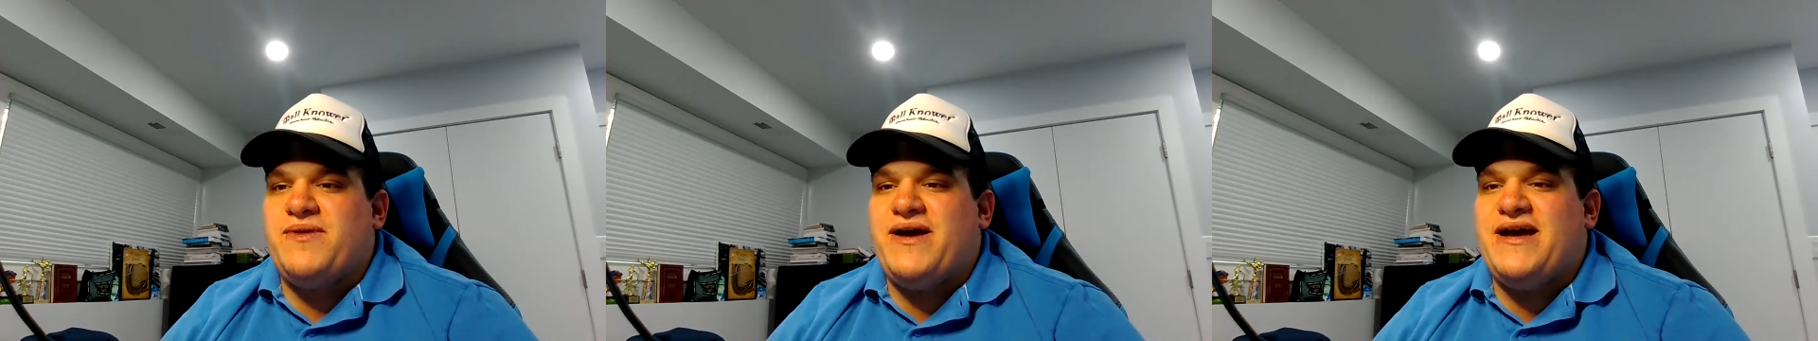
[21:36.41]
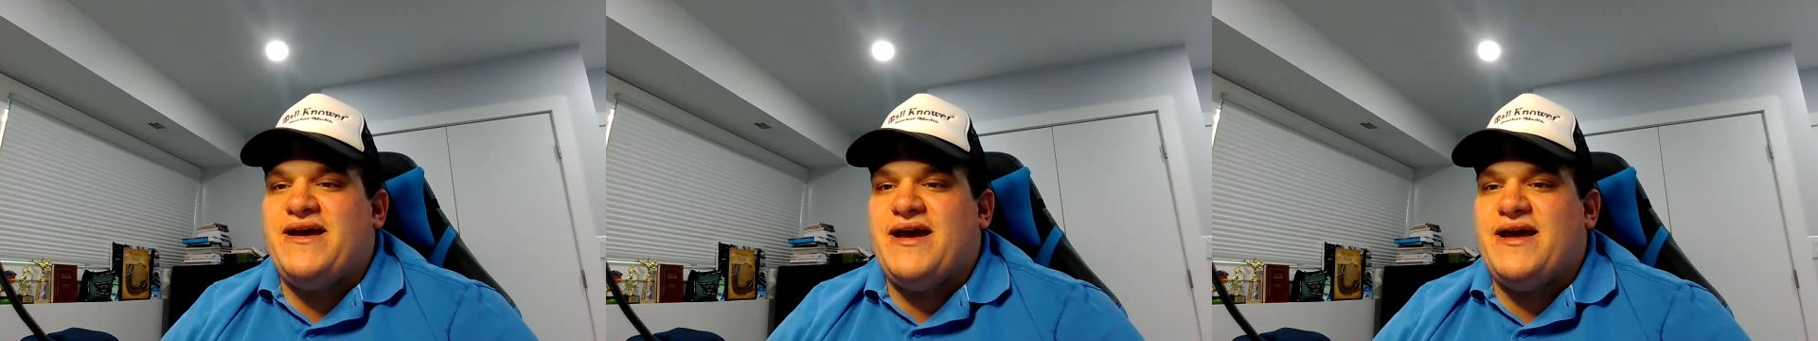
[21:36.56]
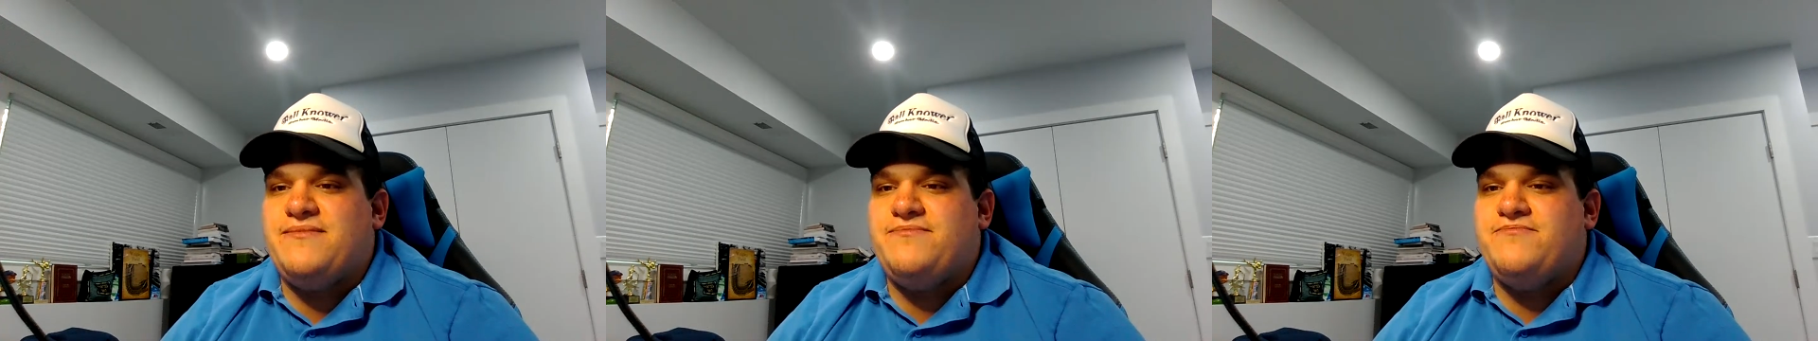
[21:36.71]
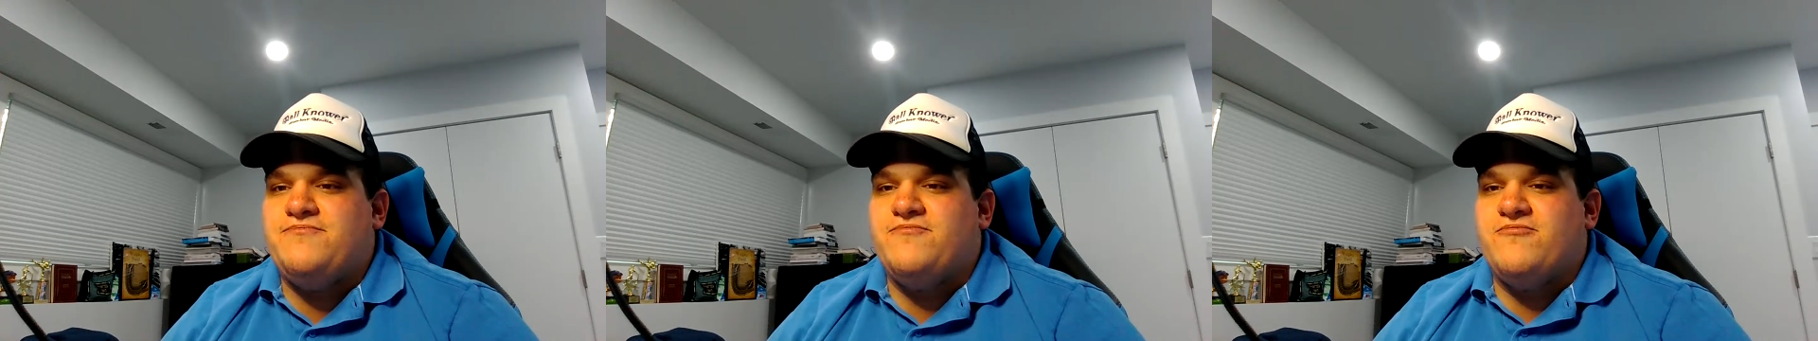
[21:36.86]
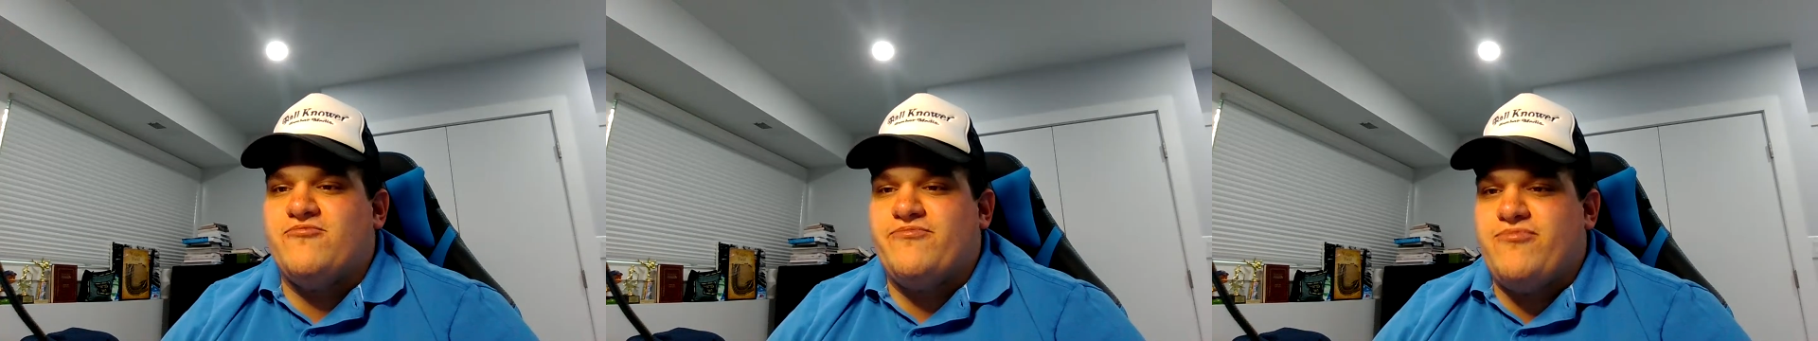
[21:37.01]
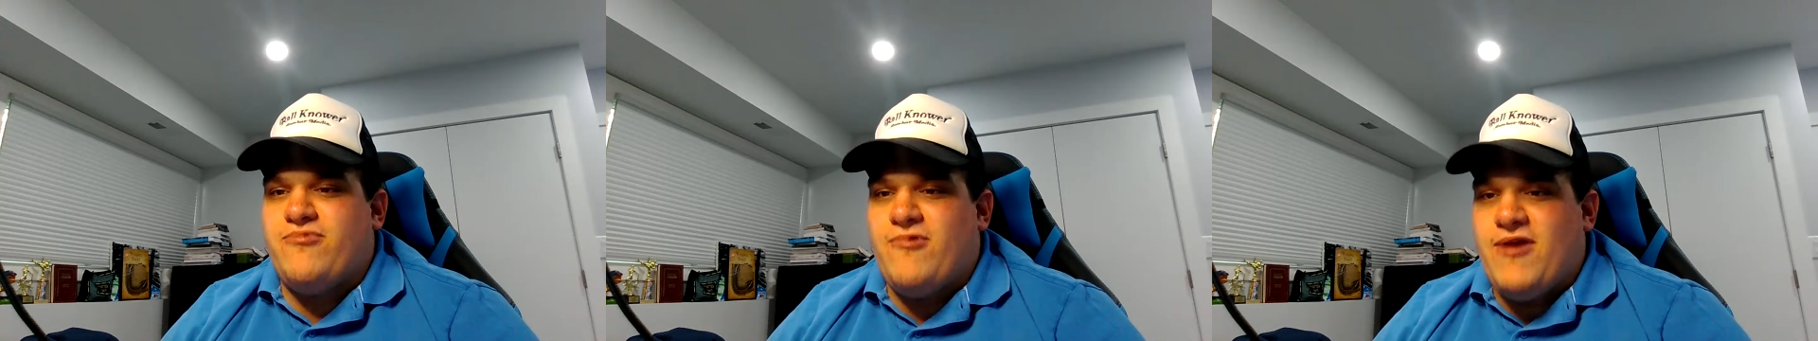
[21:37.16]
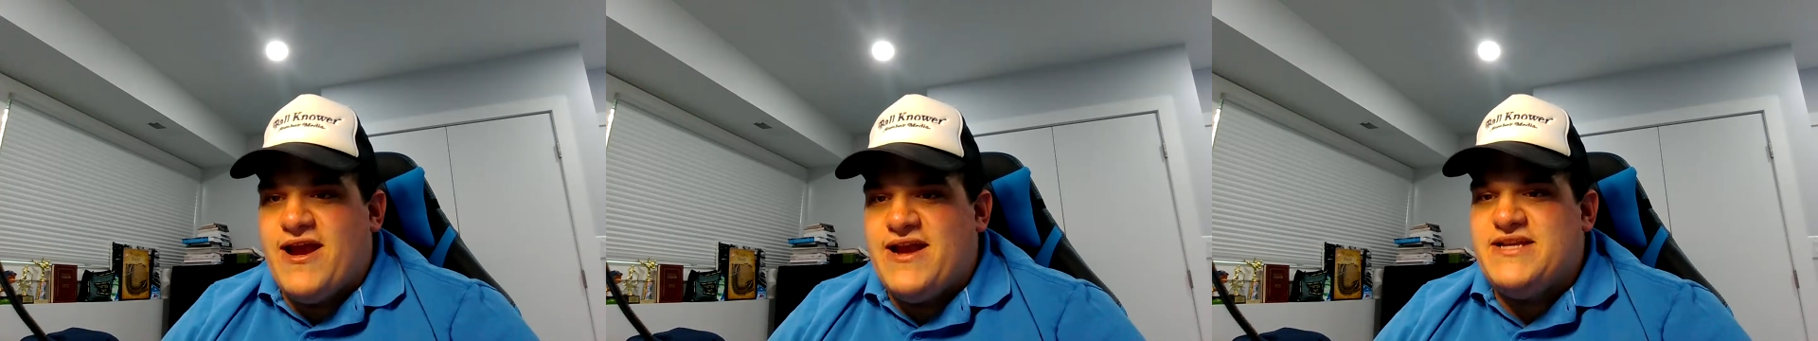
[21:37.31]
behind
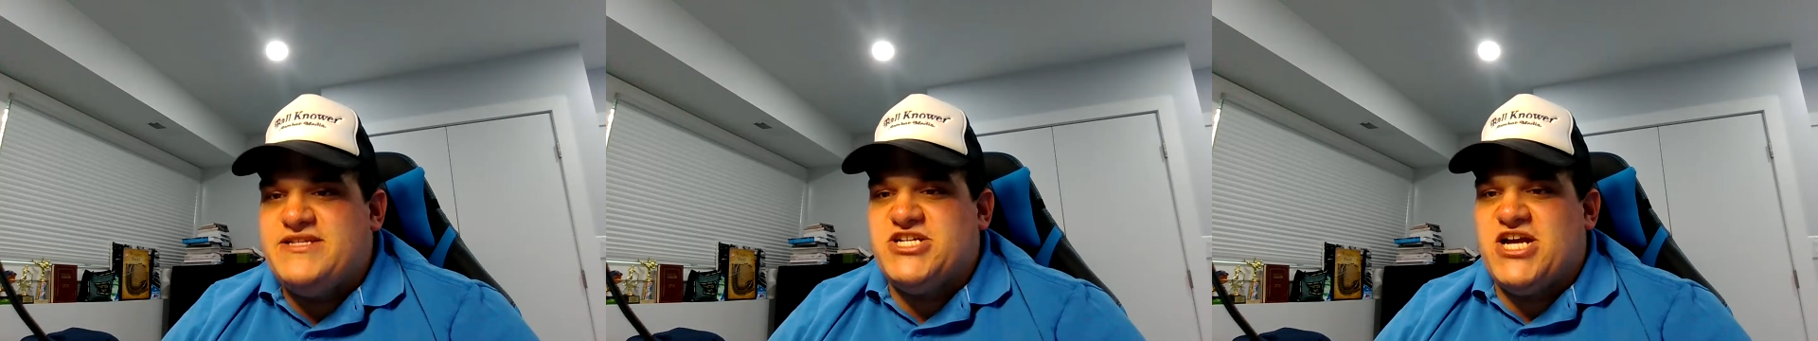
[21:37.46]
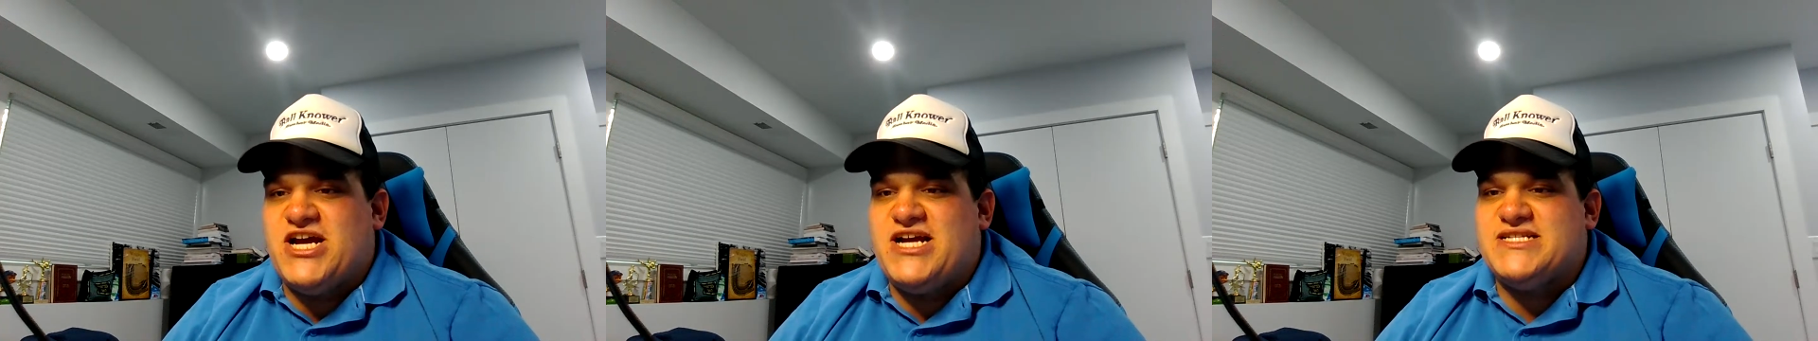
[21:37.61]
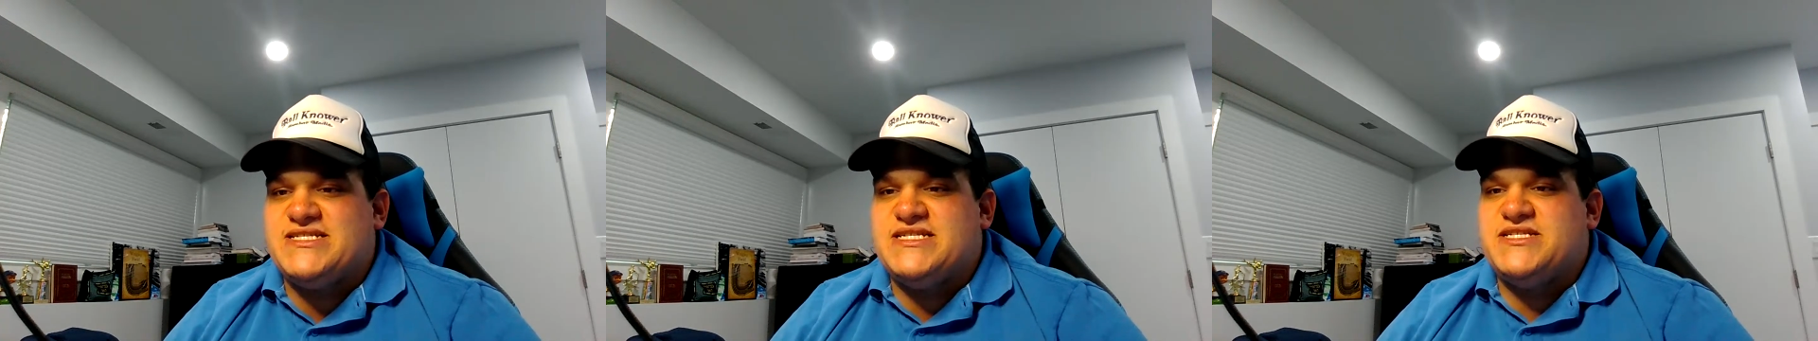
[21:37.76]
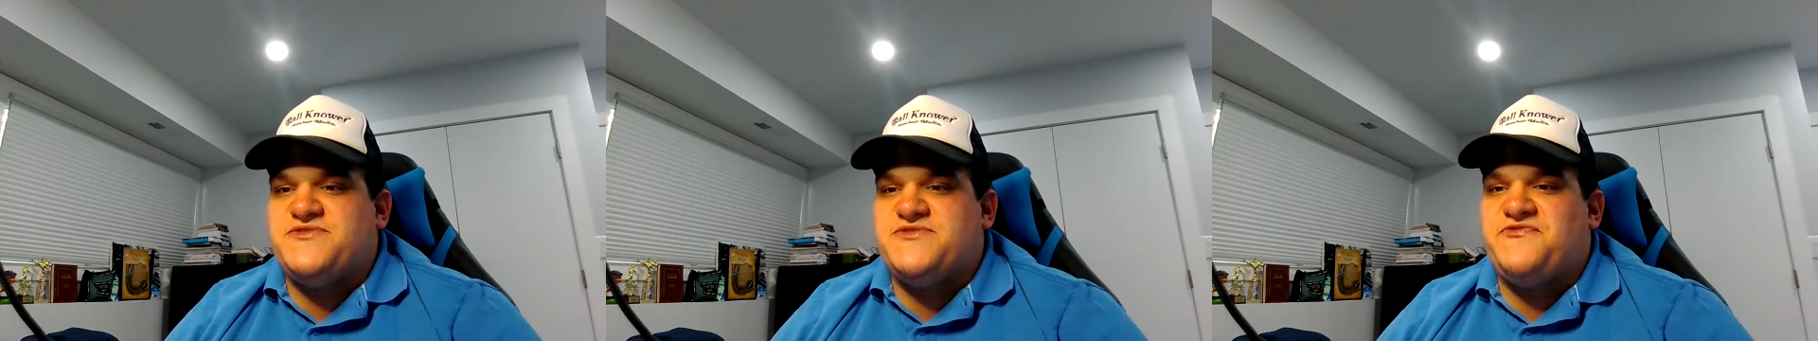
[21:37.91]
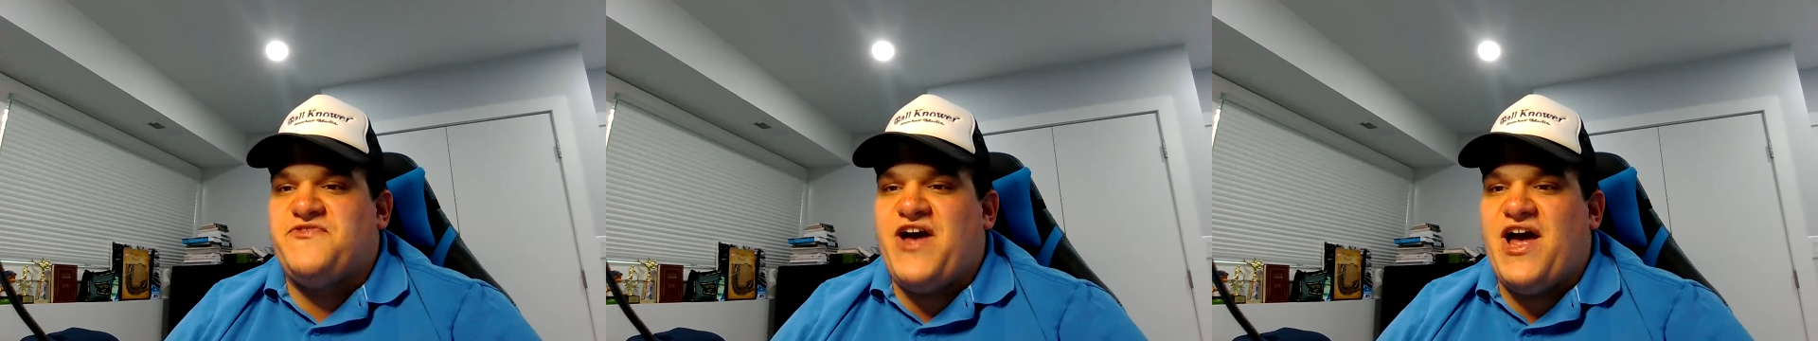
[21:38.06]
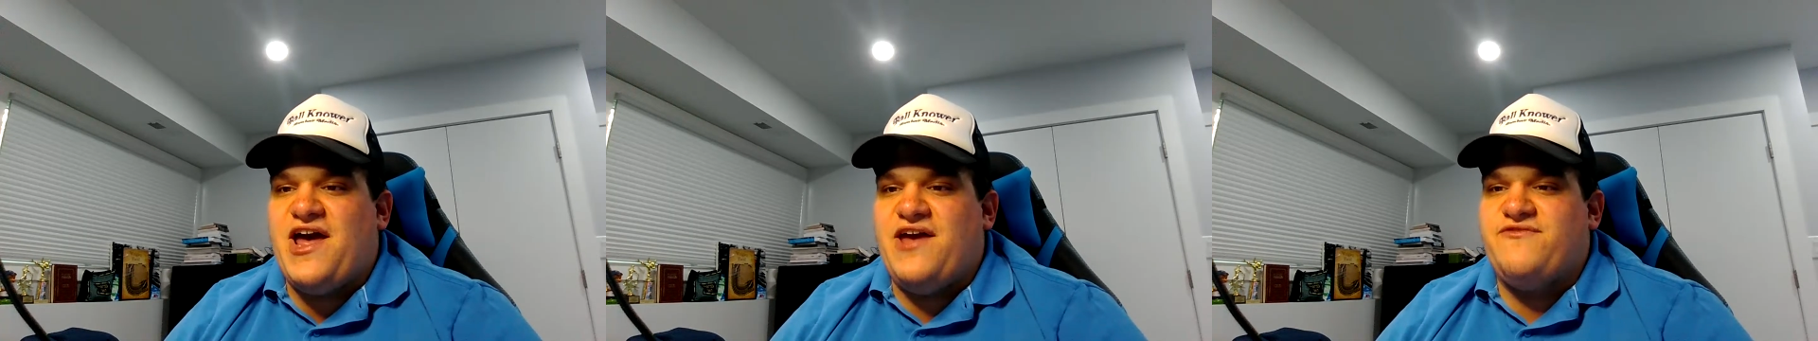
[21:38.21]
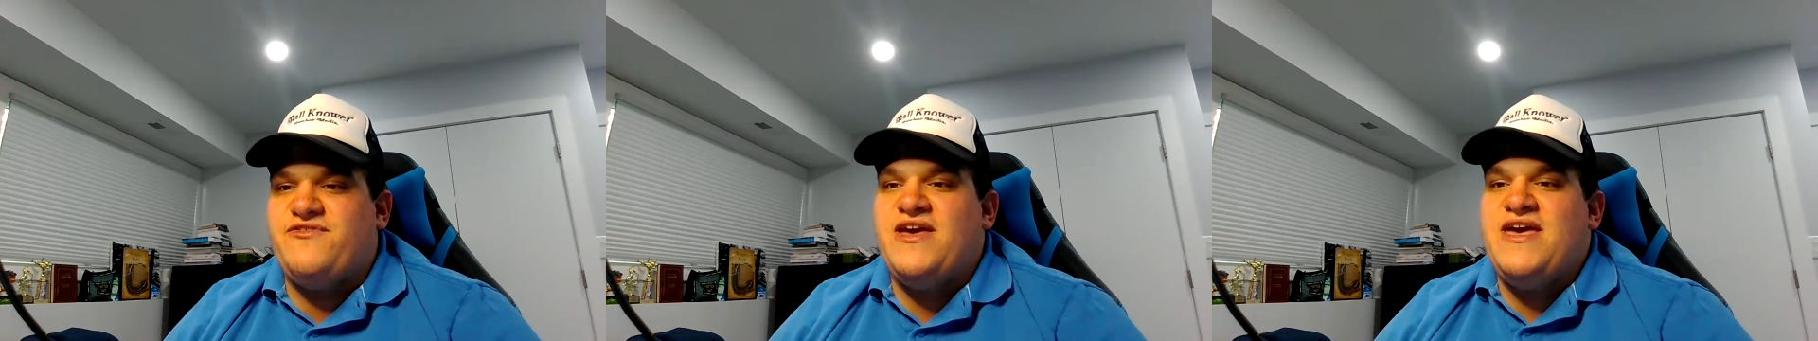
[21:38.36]
Randy Johnson's
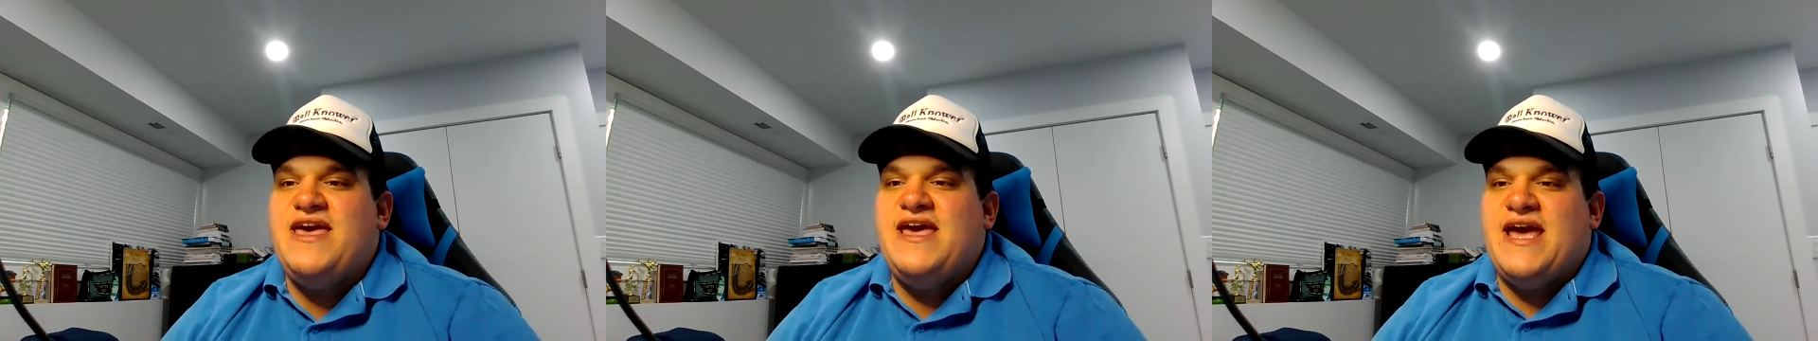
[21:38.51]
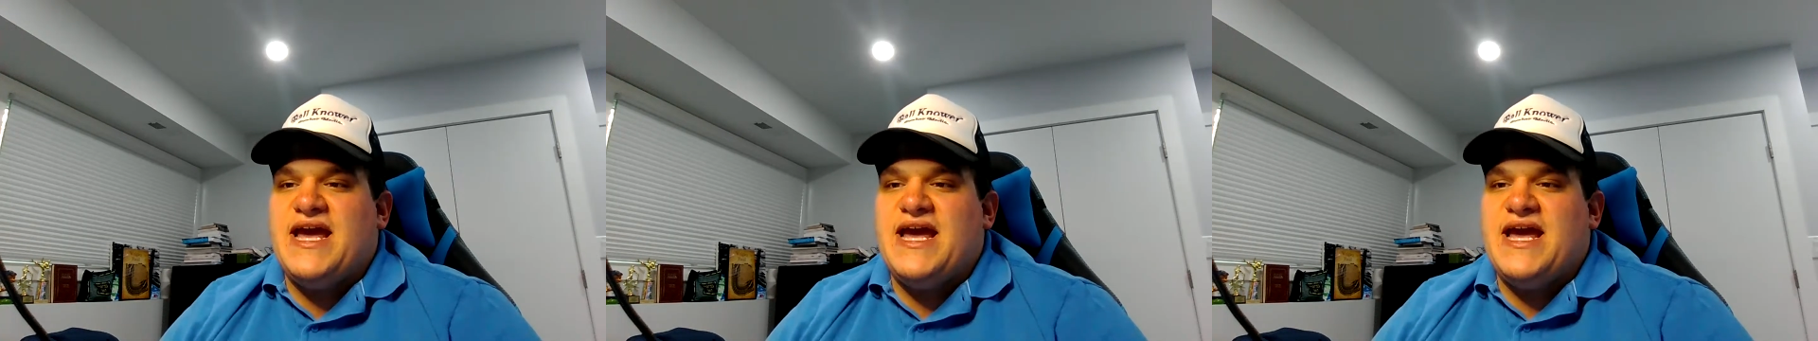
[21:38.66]
5